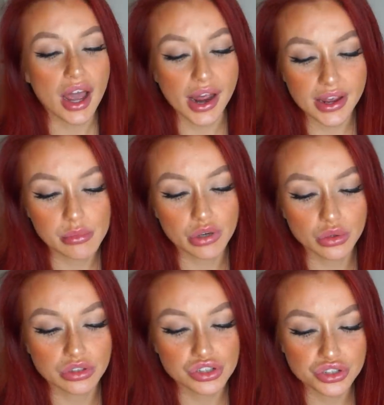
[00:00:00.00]
I am
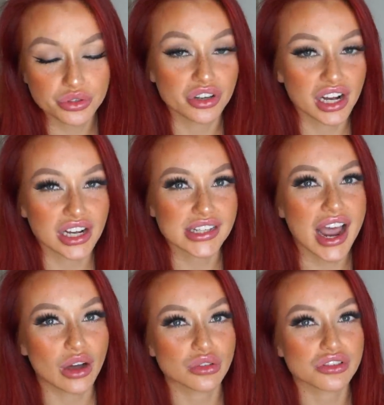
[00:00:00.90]
going to show you guys
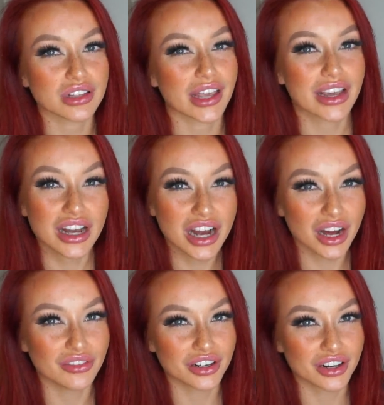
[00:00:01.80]
how to like
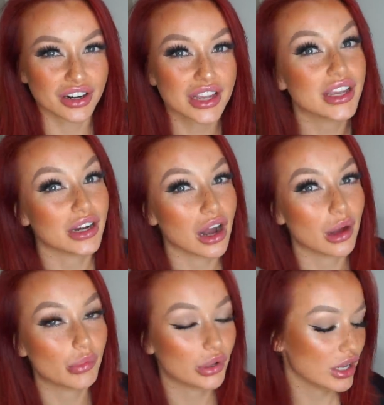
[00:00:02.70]
cover it
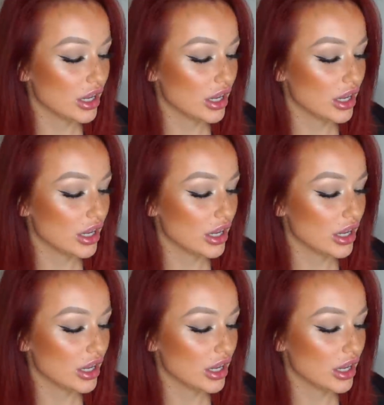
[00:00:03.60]
up